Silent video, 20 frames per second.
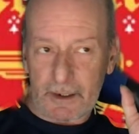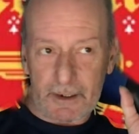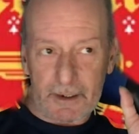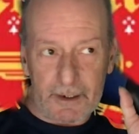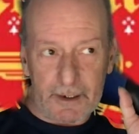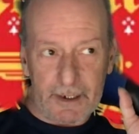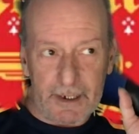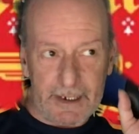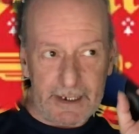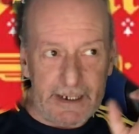
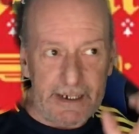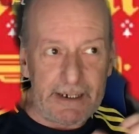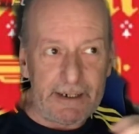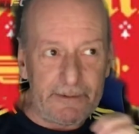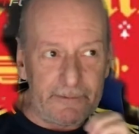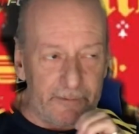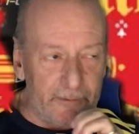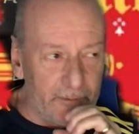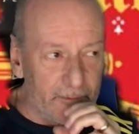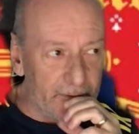
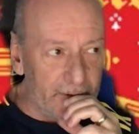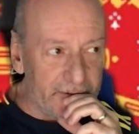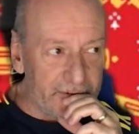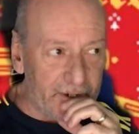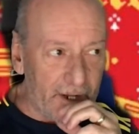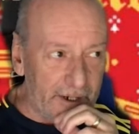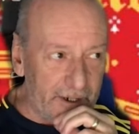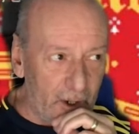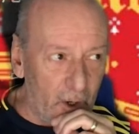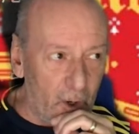he, the
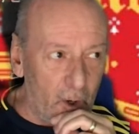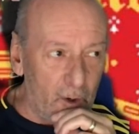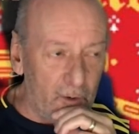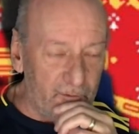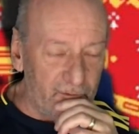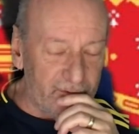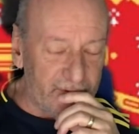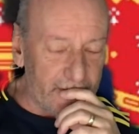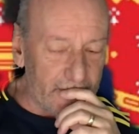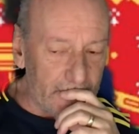day
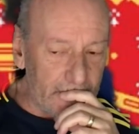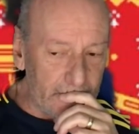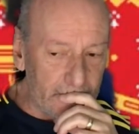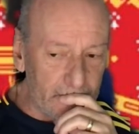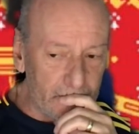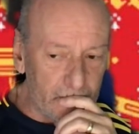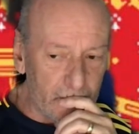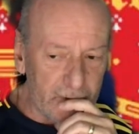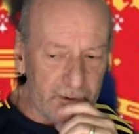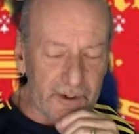after,
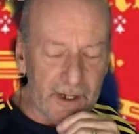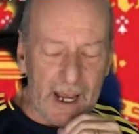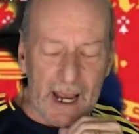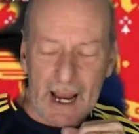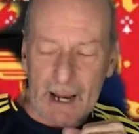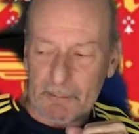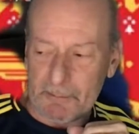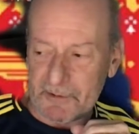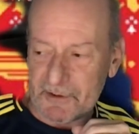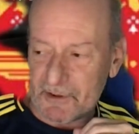was
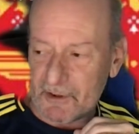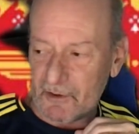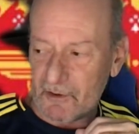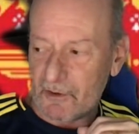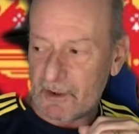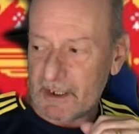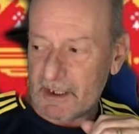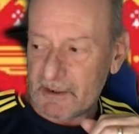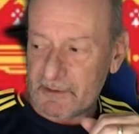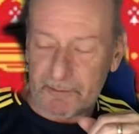
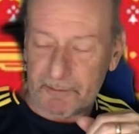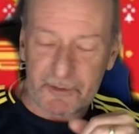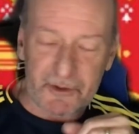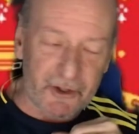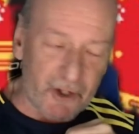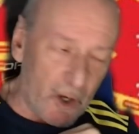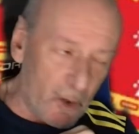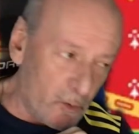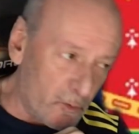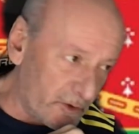absolutely, his
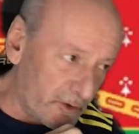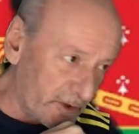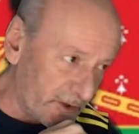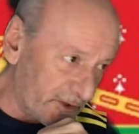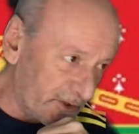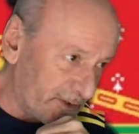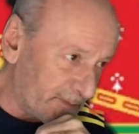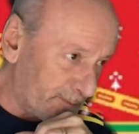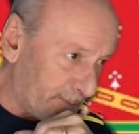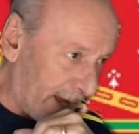
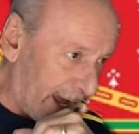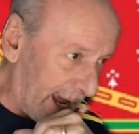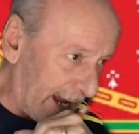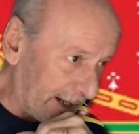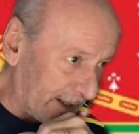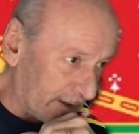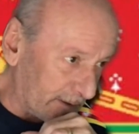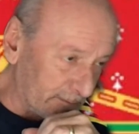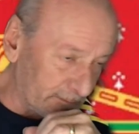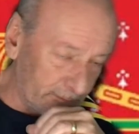shoulders,
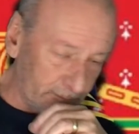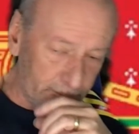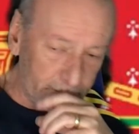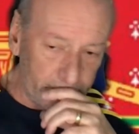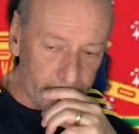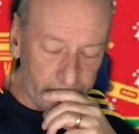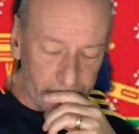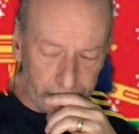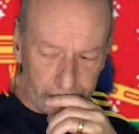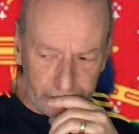back,
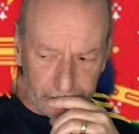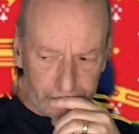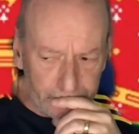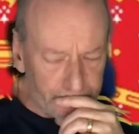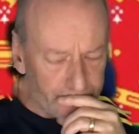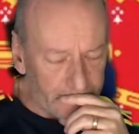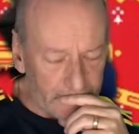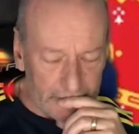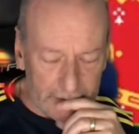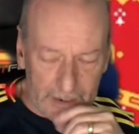
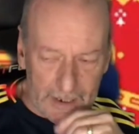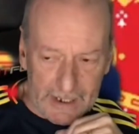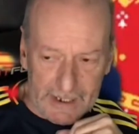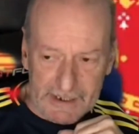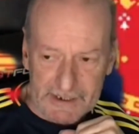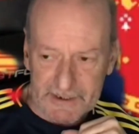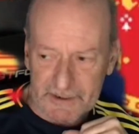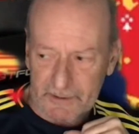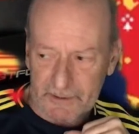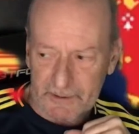
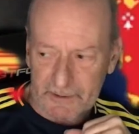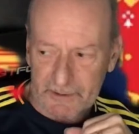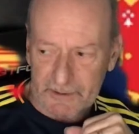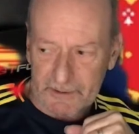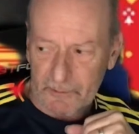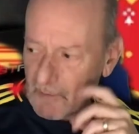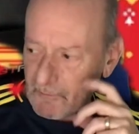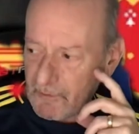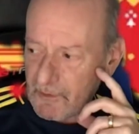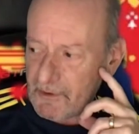legs were
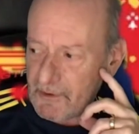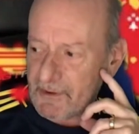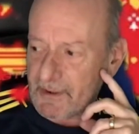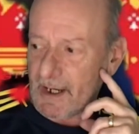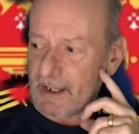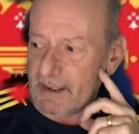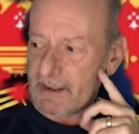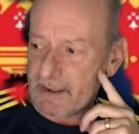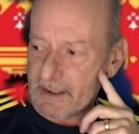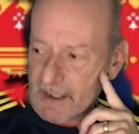covered
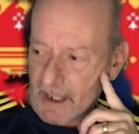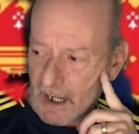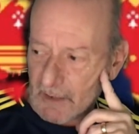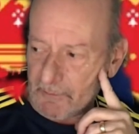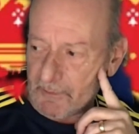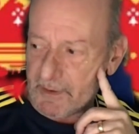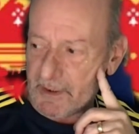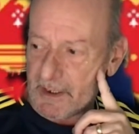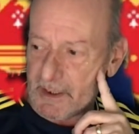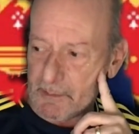
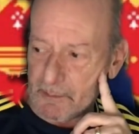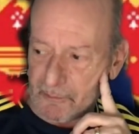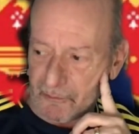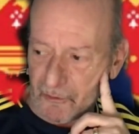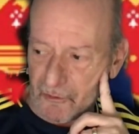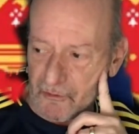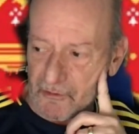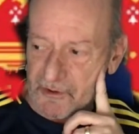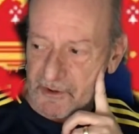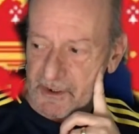in
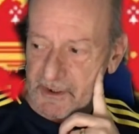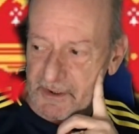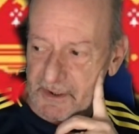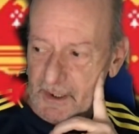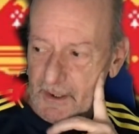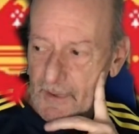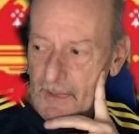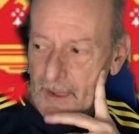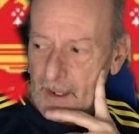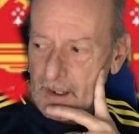bruises.
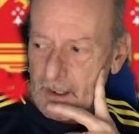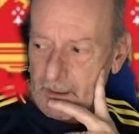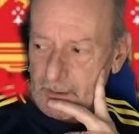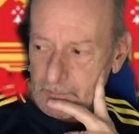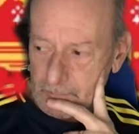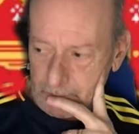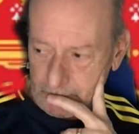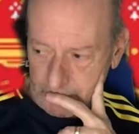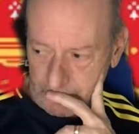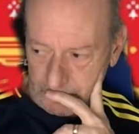
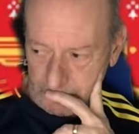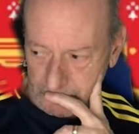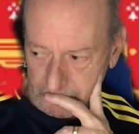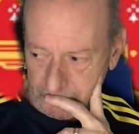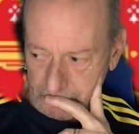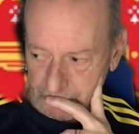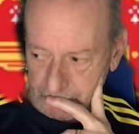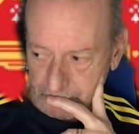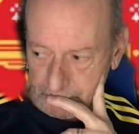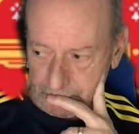
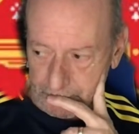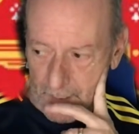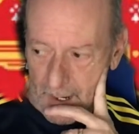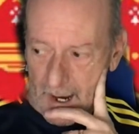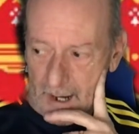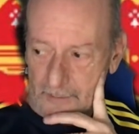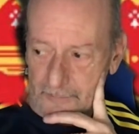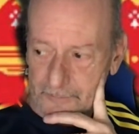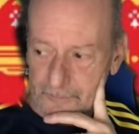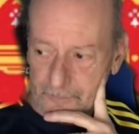But